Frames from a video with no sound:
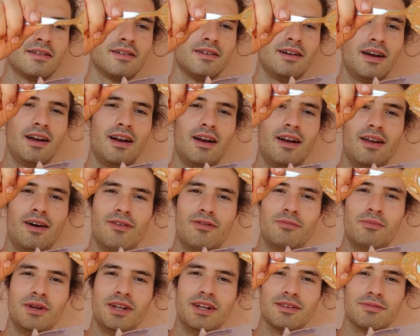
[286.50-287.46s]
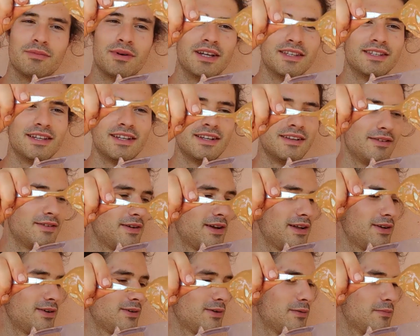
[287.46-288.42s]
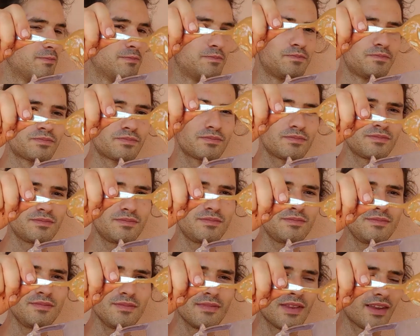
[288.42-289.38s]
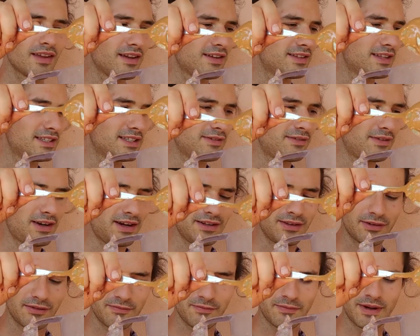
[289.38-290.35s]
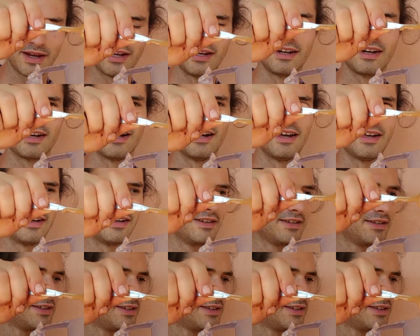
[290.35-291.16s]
I love peanut butter. I don't know. There's a friend of mine, Clara.